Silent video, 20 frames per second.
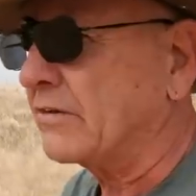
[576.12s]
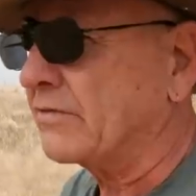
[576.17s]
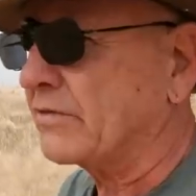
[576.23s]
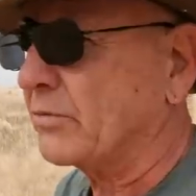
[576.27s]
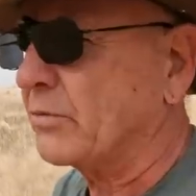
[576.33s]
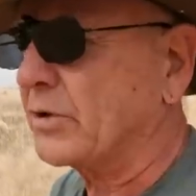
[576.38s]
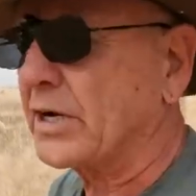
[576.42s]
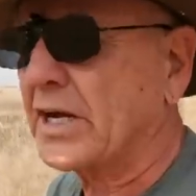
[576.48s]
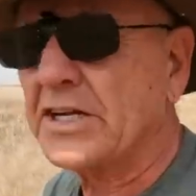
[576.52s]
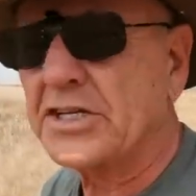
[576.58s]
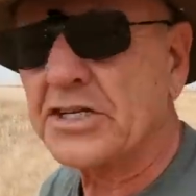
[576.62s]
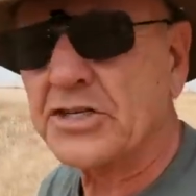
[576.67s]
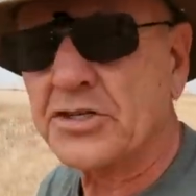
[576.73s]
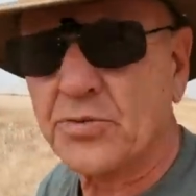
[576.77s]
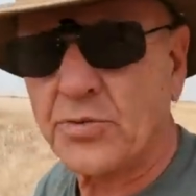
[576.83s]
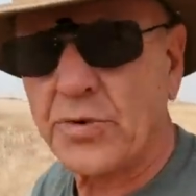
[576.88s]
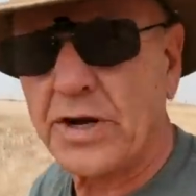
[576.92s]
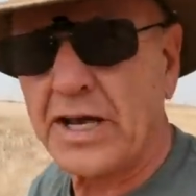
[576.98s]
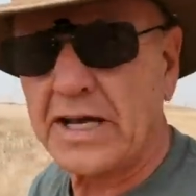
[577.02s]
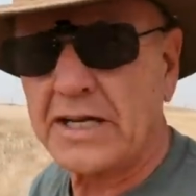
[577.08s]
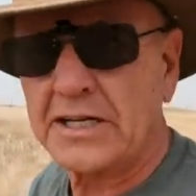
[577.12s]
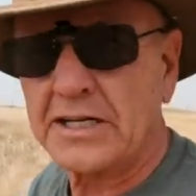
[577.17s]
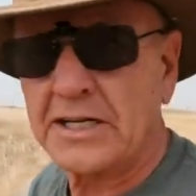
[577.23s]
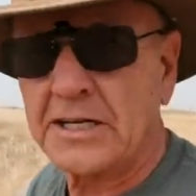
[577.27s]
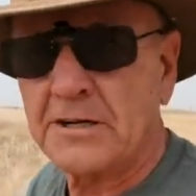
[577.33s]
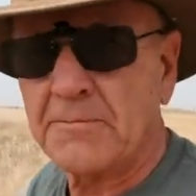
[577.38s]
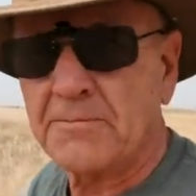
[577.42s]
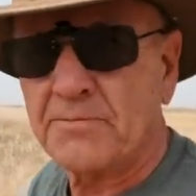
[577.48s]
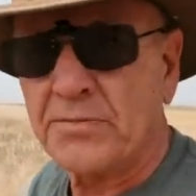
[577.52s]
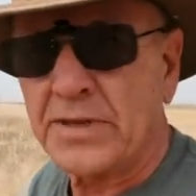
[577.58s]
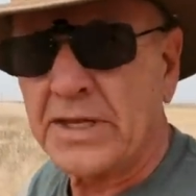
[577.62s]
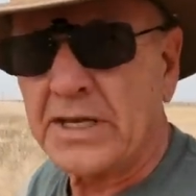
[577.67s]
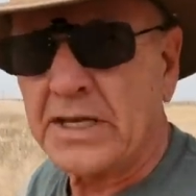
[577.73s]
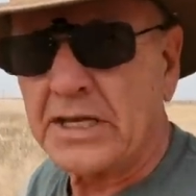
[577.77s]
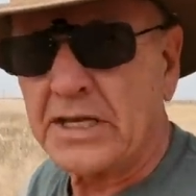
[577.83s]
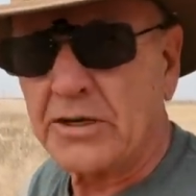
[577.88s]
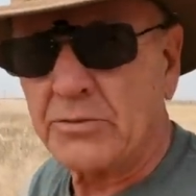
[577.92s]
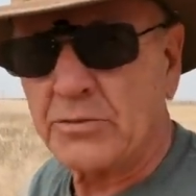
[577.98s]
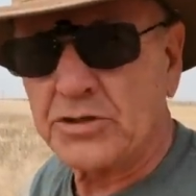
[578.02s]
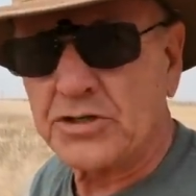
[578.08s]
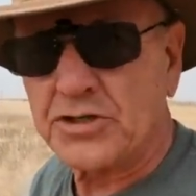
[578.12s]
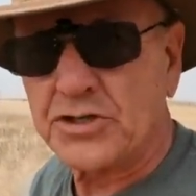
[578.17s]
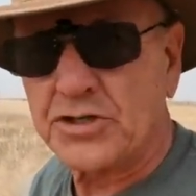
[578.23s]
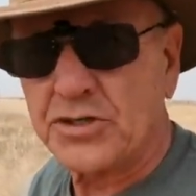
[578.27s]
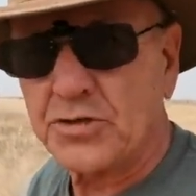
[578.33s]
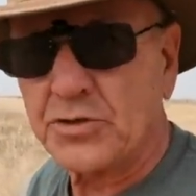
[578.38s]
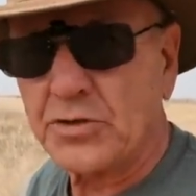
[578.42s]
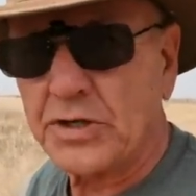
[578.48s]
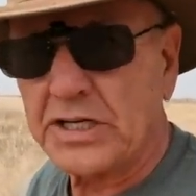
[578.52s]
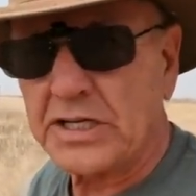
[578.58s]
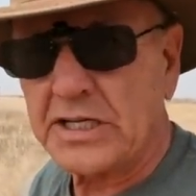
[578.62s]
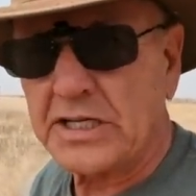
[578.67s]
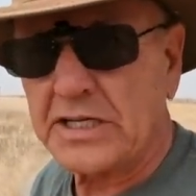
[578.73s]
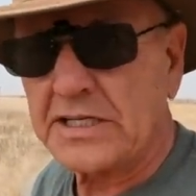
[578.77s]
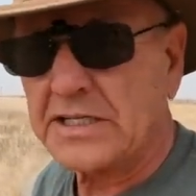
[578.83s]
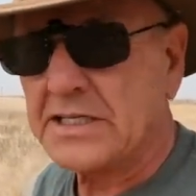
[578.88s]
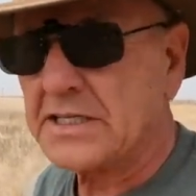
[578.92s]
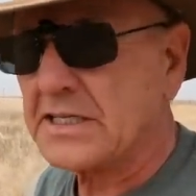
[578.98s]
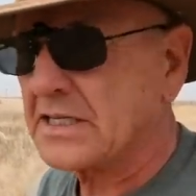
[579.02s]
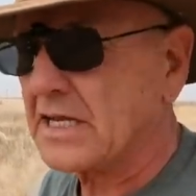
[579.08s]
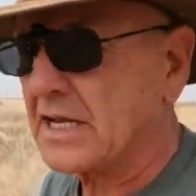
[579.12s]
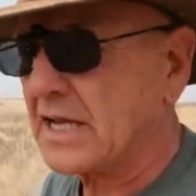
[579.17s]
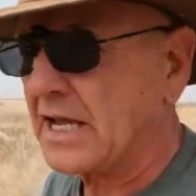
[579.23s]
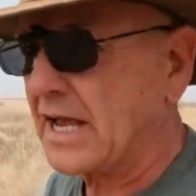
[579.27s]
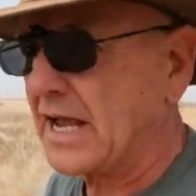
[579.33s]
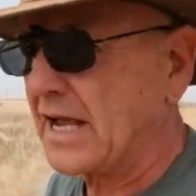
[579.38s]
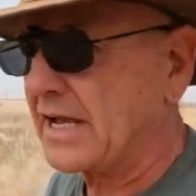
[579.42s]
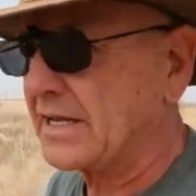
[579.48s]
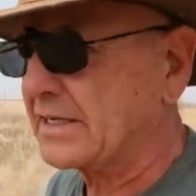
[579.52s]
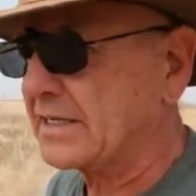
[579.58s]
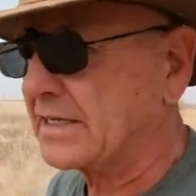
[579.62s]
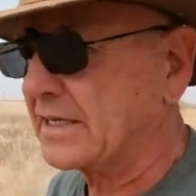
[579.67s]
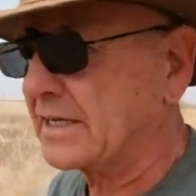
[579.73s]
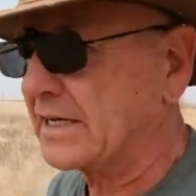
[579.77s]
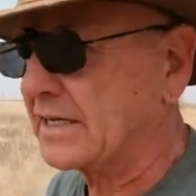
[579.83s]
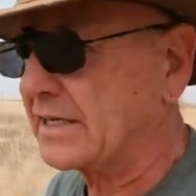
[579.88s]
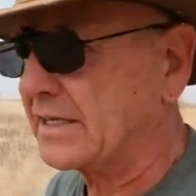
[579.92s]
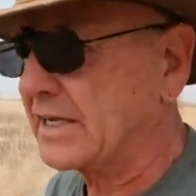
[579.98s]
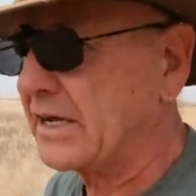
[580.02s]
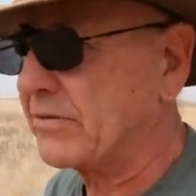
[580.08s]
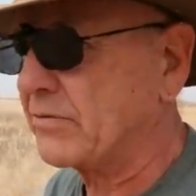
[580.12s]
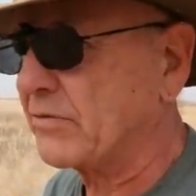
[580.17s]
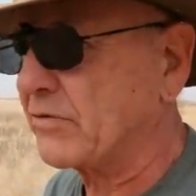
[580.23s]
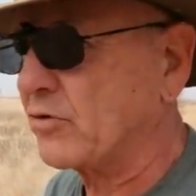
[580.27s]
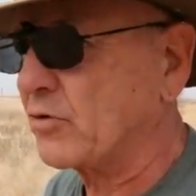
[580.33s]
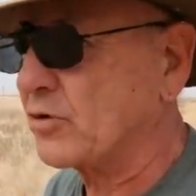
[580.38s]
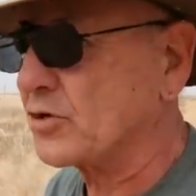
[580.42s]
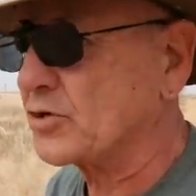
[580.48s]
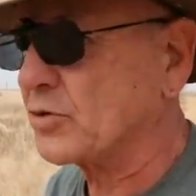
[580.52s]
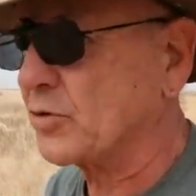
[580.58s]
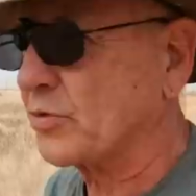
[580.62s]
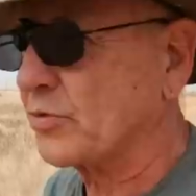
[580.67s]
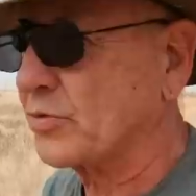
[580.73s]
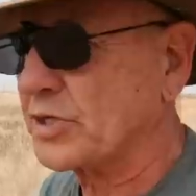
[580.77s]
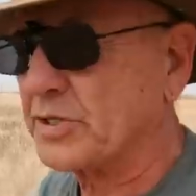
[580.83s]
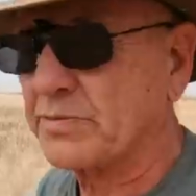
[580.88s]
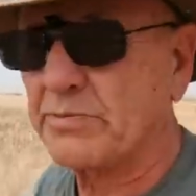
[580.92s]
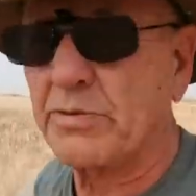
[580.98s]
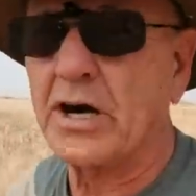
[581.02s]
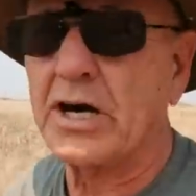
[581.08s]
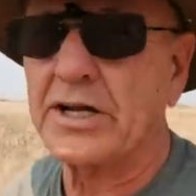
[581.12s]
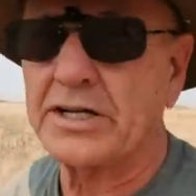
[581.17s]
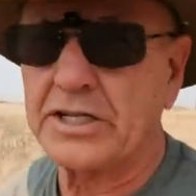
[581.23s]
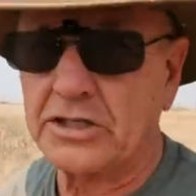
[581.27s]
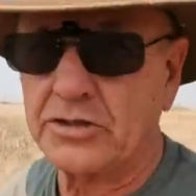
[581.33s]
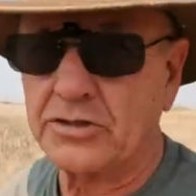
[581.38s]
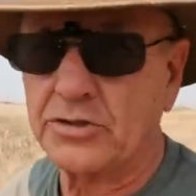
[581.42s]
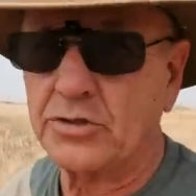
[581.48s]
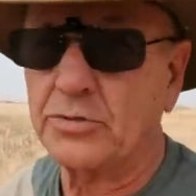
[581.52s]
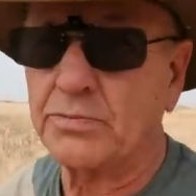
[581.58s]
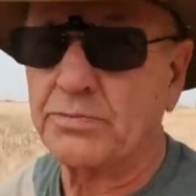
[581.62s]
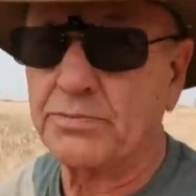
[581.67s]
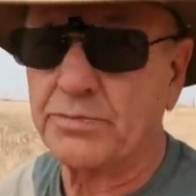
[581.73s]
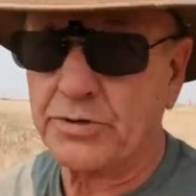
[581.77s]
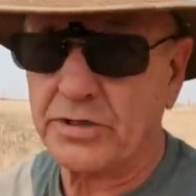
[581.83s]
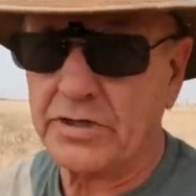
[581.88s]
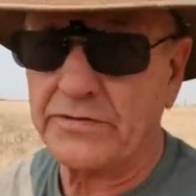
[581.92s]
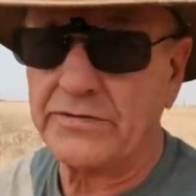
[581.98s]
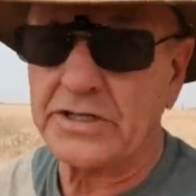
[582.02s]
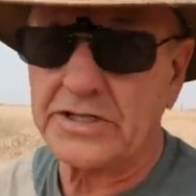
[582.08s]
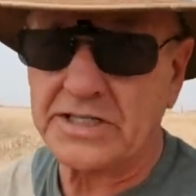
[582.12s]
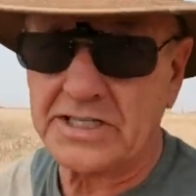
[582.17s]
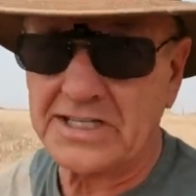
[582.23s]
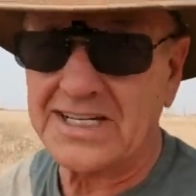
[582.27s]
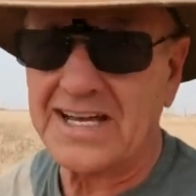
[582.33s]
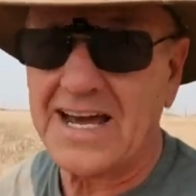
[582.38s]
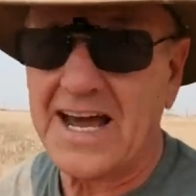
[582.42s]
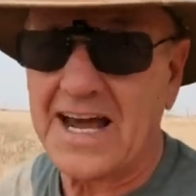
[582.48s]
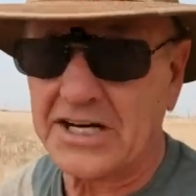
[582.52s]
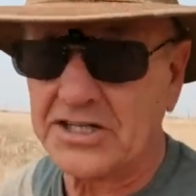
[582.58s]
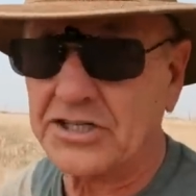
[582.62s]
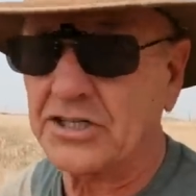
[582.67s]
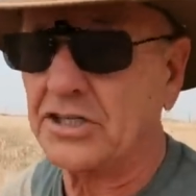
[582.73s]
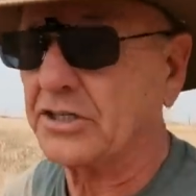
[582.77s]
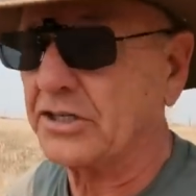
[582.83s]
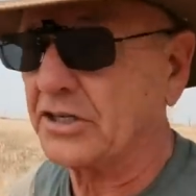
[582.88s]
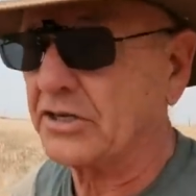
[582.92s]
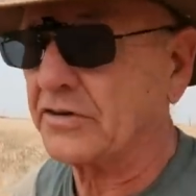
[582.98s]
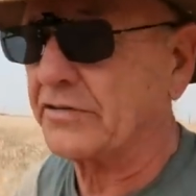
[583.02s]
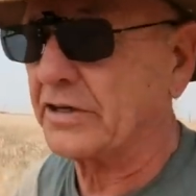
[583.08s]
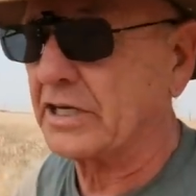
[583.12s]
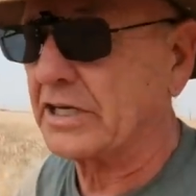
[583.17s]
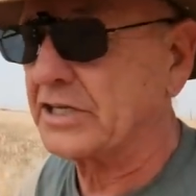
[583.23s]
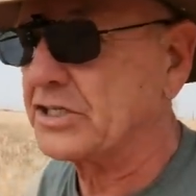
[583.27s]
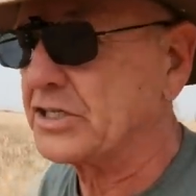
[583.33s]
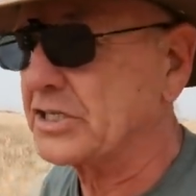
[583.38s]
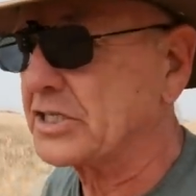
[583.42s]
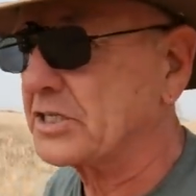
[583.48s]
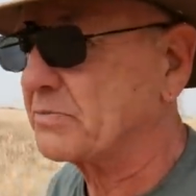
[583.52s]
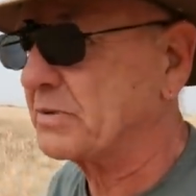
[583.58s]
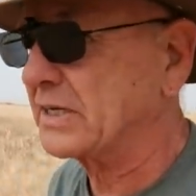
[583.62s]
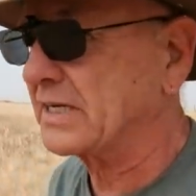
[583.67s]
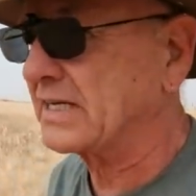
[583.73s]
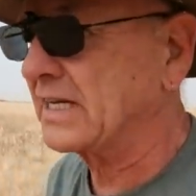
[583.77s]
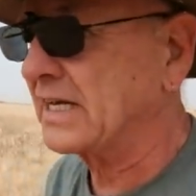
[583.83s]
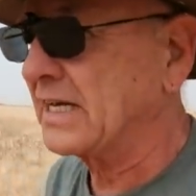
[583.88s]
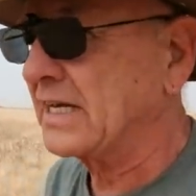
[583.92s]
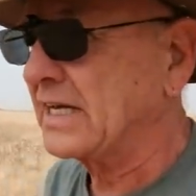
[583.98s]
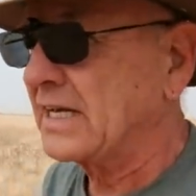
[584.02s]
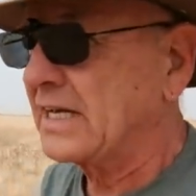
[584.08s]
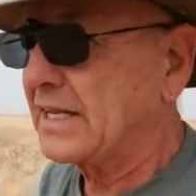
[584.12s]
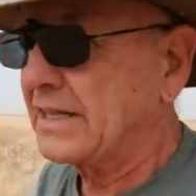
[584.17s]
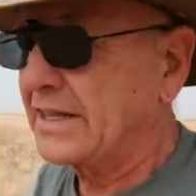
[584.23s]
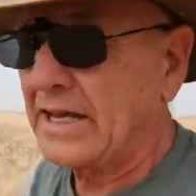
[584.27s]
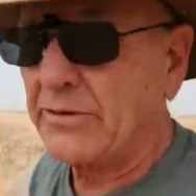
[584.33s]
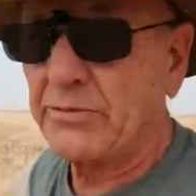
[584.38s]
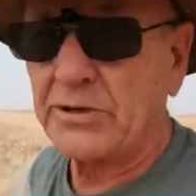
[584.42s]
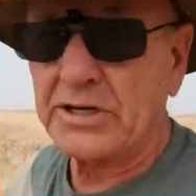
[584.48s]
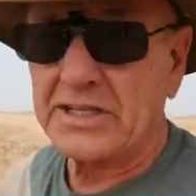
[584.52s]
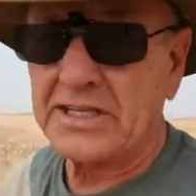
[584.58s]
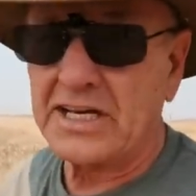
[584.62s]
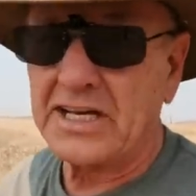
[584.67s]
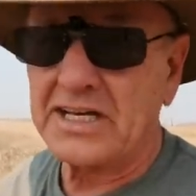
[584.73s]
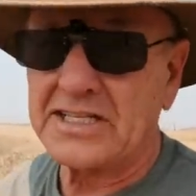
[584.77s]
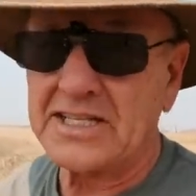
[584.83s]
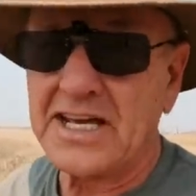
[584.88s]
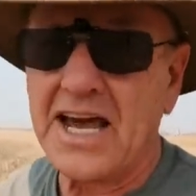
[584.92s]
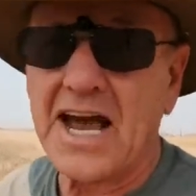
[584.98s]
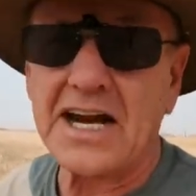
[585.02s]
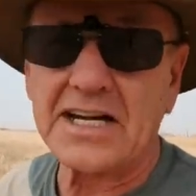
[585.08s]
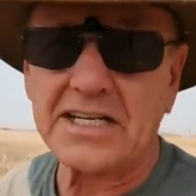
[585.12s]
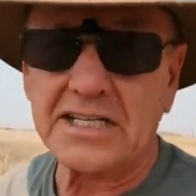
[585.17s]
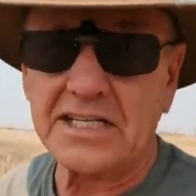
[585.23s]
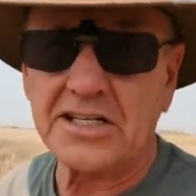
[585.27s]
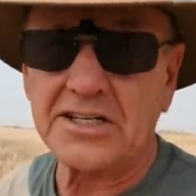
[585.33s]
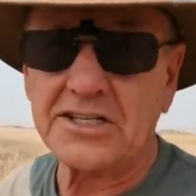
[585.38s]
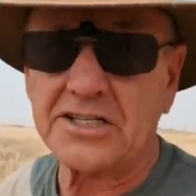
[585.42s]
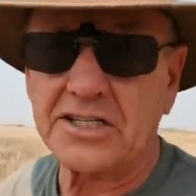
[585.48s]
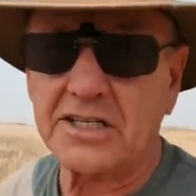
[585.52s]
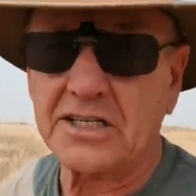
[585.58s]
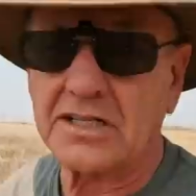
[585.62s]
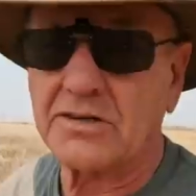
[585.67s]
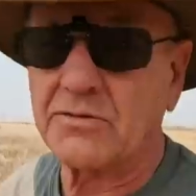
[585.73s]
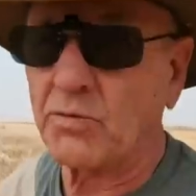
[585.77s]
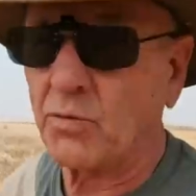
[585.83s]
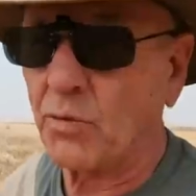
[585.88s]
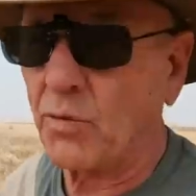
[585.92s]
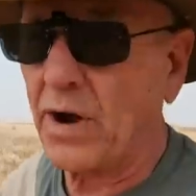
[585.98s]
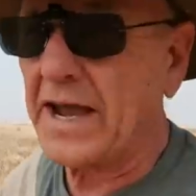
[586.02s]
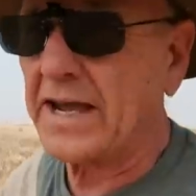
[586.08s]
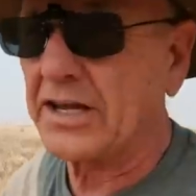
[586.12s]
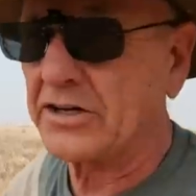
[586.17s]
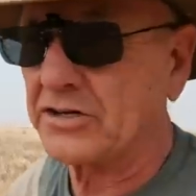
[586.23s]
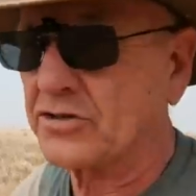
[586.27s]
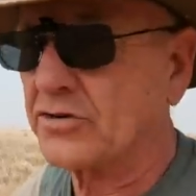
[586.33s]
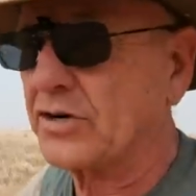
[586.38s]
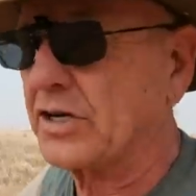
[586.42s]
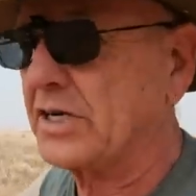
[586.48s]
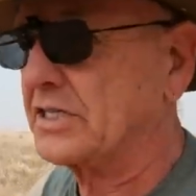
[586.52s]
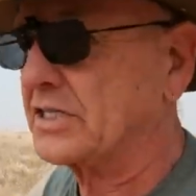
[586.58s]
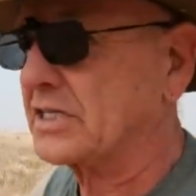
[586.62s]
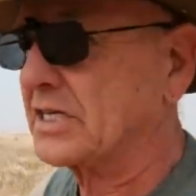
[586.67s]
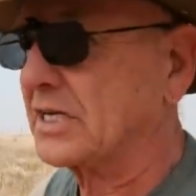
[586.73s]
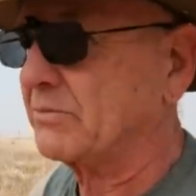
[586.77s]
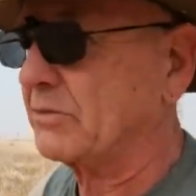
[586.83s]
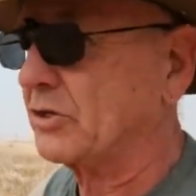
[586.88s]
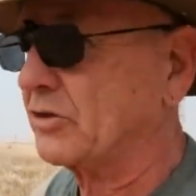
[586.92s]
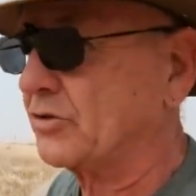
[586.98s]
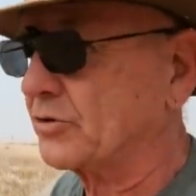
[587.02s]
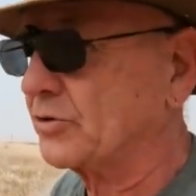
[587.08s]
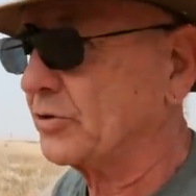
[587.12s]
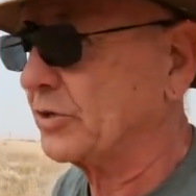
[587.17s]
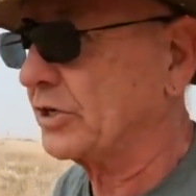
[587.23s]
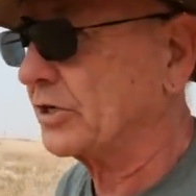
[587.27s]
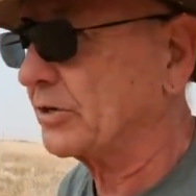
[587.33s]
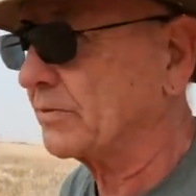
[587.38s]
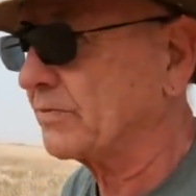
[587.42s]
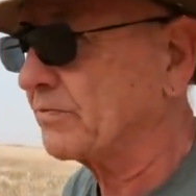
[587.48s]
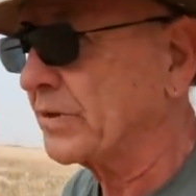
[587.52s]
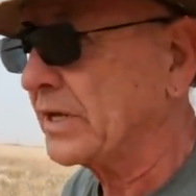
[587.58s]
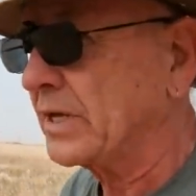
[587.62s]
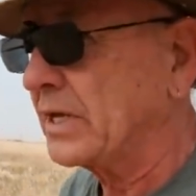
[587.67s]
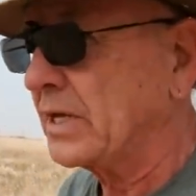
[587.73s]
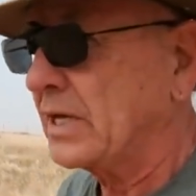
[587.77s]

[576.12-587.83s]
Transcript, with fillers: from what I just read, it was Sioux Indians, and they, of course, were responding to previous attacks on their villages, but they attacked innocent wagon trains coming through here.